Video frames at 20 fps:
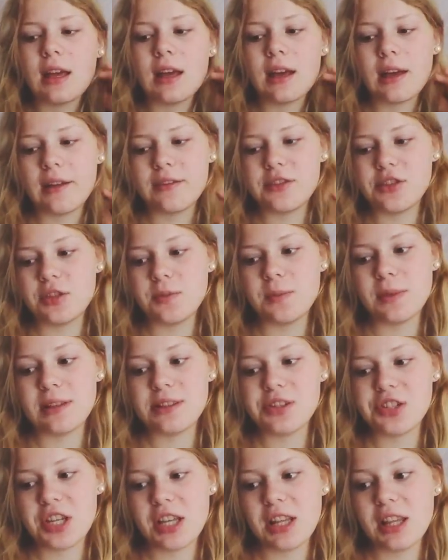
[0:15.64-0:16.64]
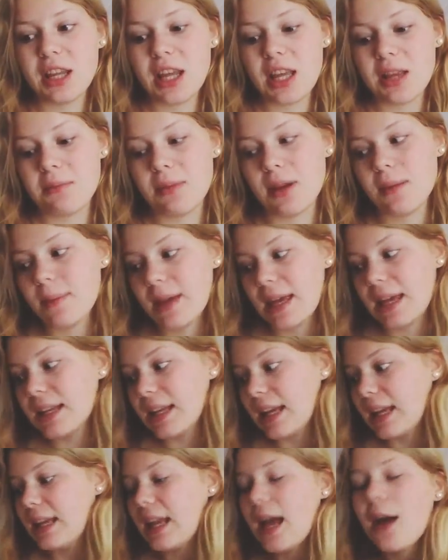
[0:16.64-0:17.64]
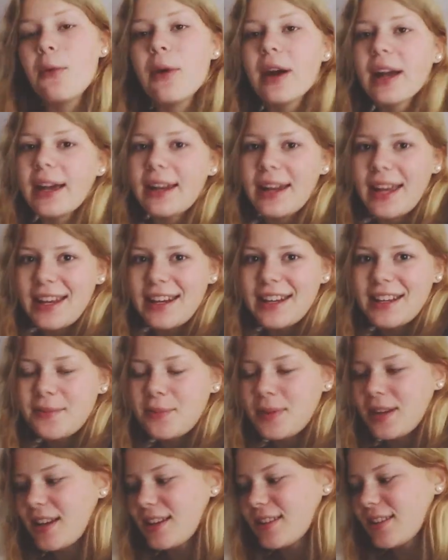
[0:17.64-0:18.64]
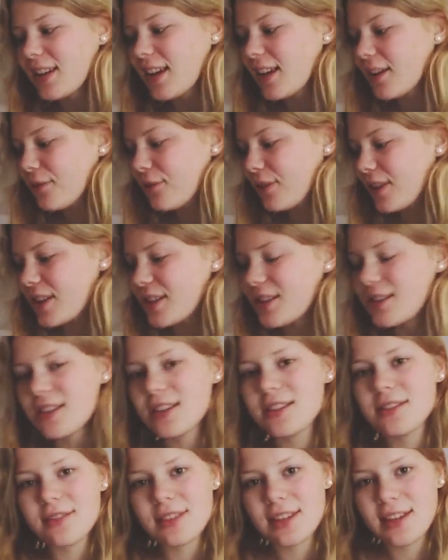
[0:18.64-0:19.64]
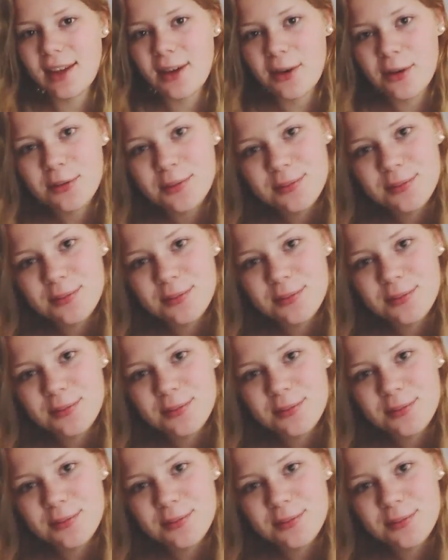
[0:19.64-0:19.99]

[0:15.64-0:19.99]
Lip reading: I've just been chilling in my bed. And now I gotta edit because I gotta finish this video.